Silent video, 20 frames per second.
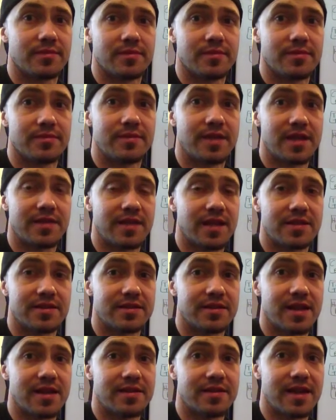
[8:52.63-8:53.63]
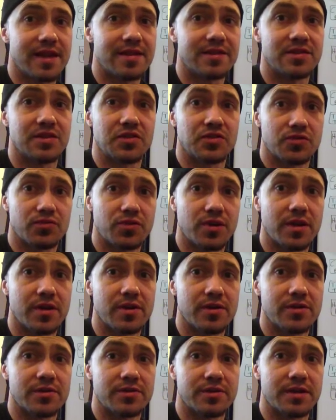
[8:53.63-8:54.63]
that is the
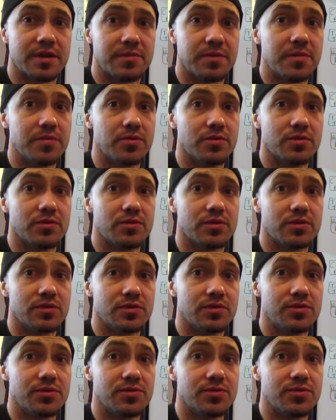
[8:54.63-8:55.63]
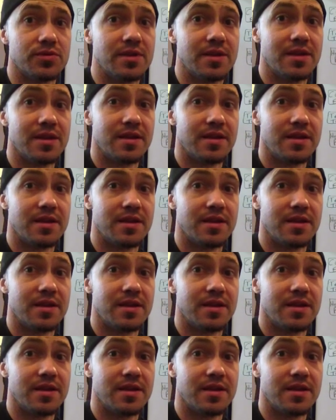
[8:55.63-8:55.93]
trigger to get people to